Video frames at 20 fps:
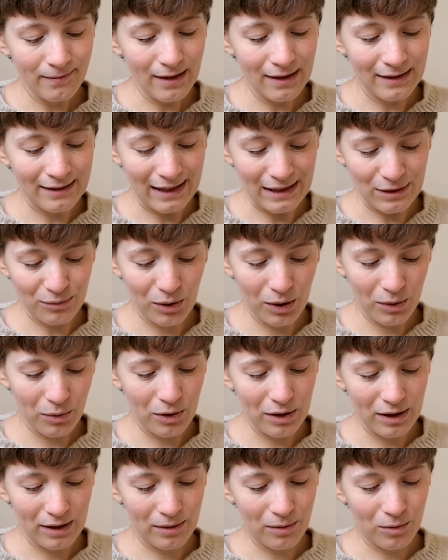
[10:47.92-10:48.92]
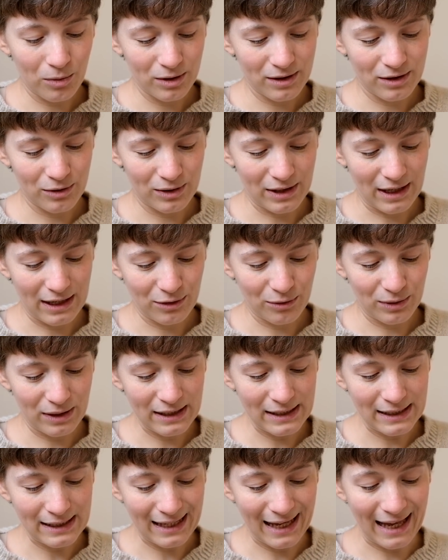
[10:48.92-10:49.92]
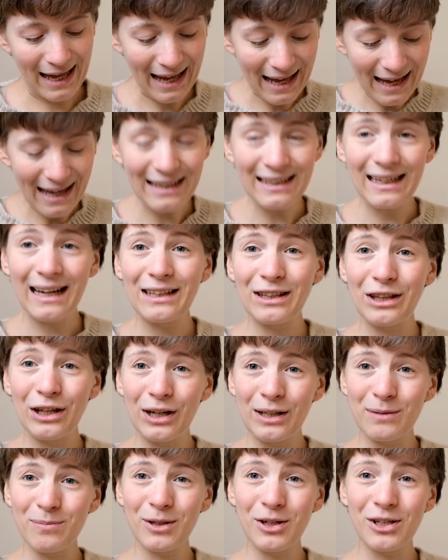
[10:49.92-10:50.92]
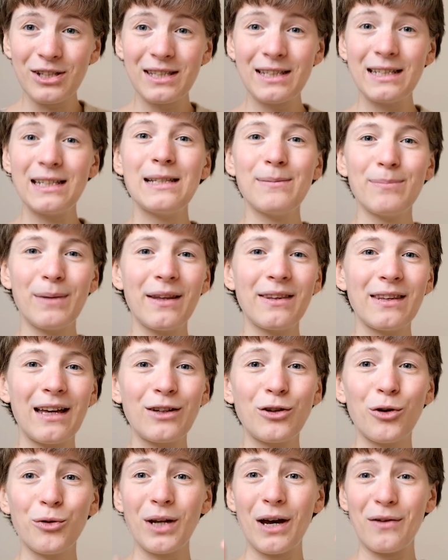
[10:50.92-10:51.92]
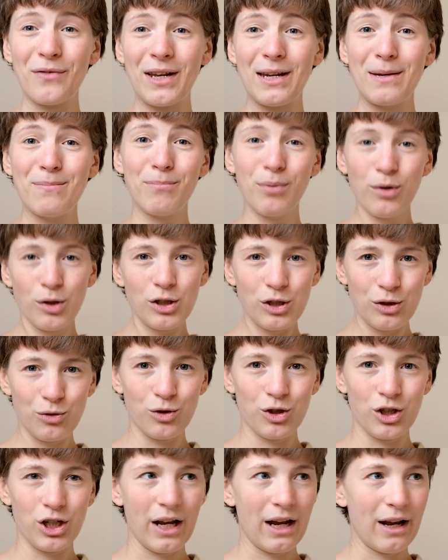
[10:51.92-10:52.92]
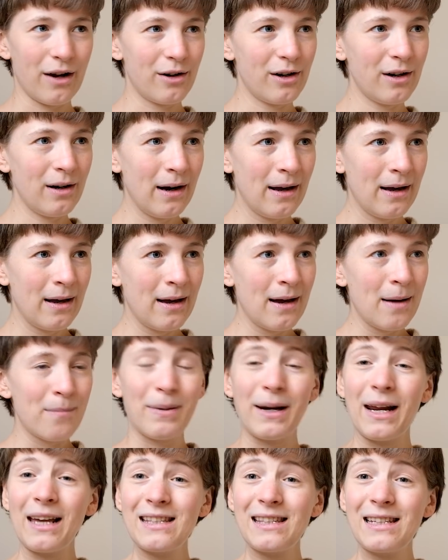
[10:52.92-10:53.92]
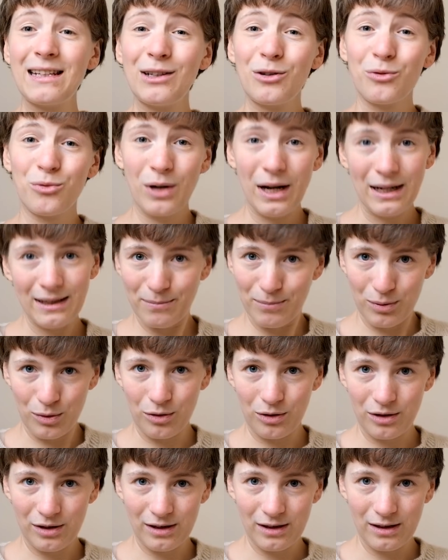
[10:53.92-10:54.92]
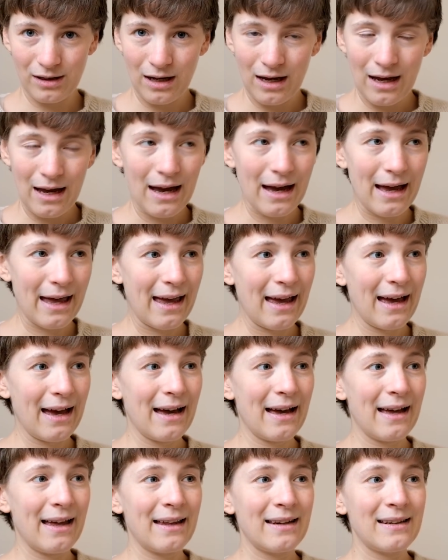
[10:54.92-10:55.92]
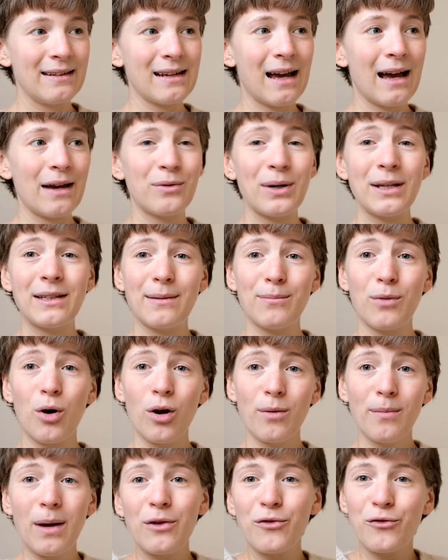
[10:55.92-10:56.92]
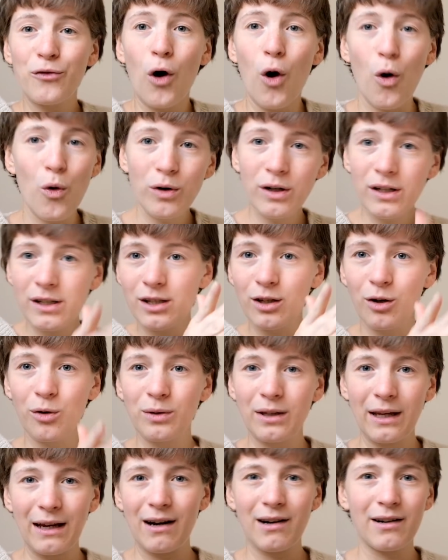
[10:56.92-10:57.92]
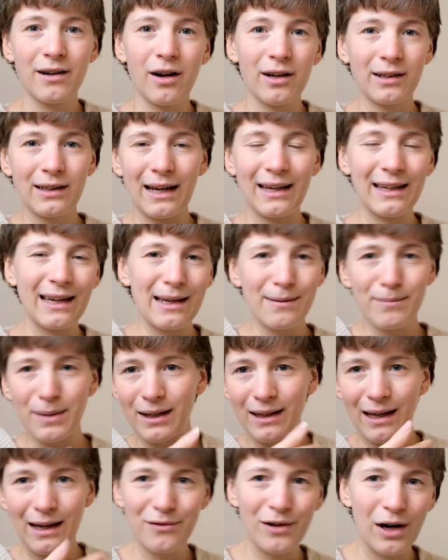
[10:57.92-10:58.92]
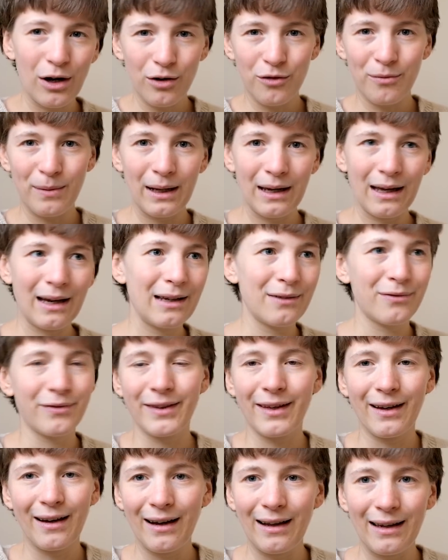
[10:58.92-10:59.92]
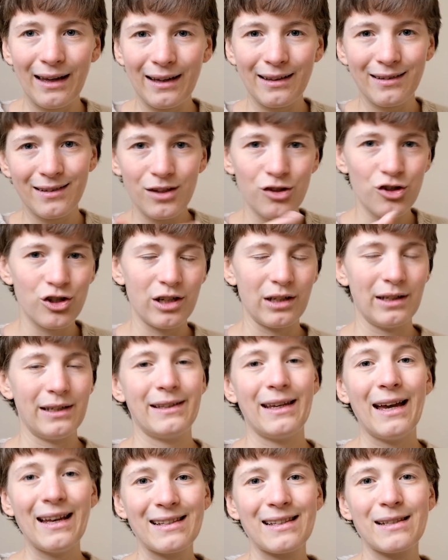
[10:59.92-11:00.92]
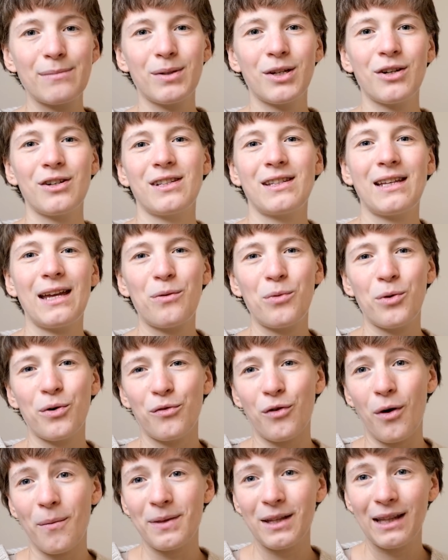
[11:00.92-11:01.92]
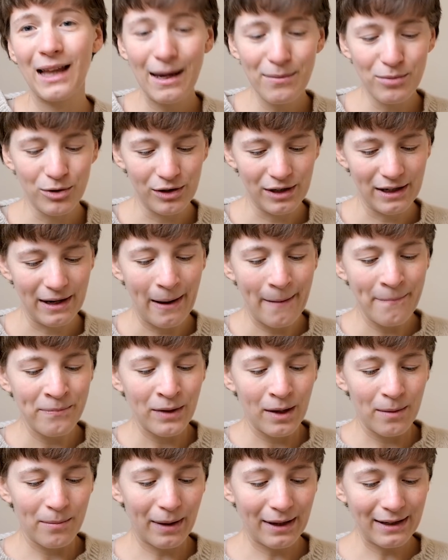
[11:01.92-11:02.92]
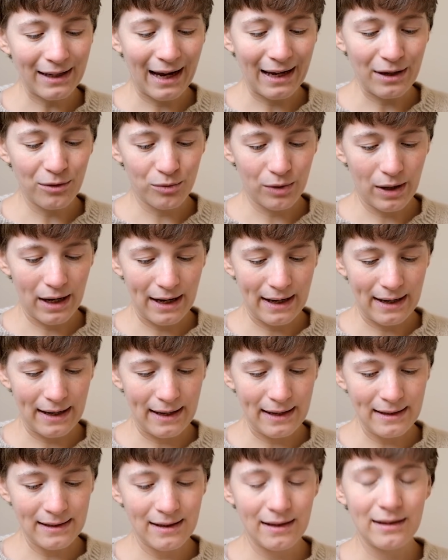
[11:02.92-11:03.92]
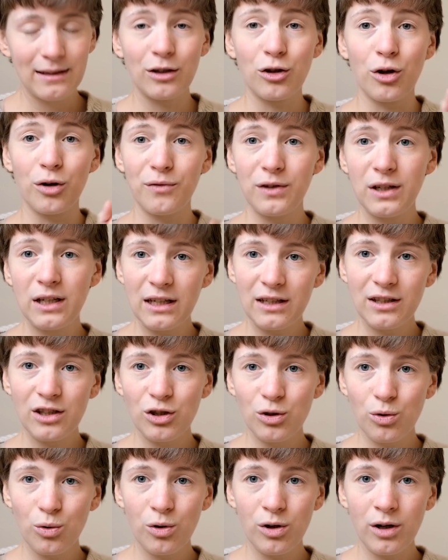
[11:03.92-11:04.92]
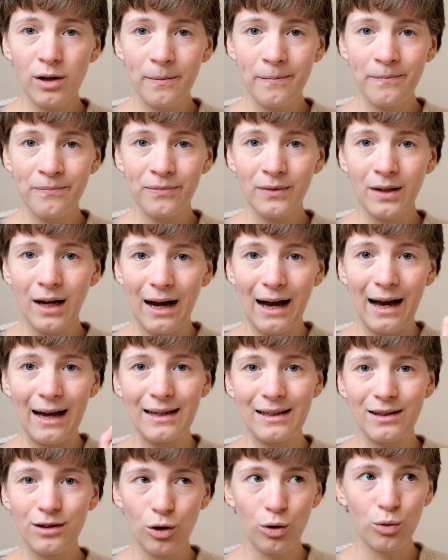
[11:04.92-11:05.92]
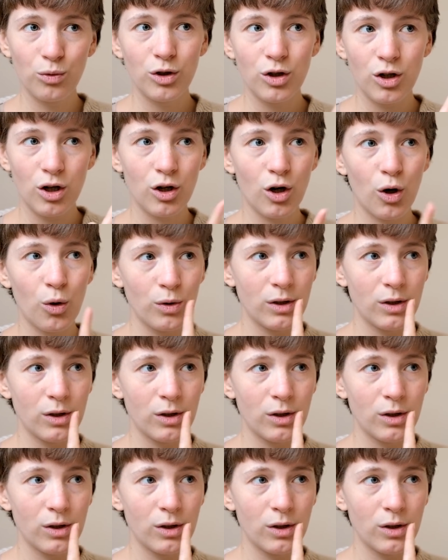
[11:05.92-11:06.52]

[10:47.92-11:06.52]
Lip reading: That's what I wanted to say to this. And I thought, because this month I don't have any books to share, but I still read books. And I read them on my phone, so they are not like in my life, out of my life. Yeah, like digitally, yes, because they were from the library. But I read The Convenience Store. I don't know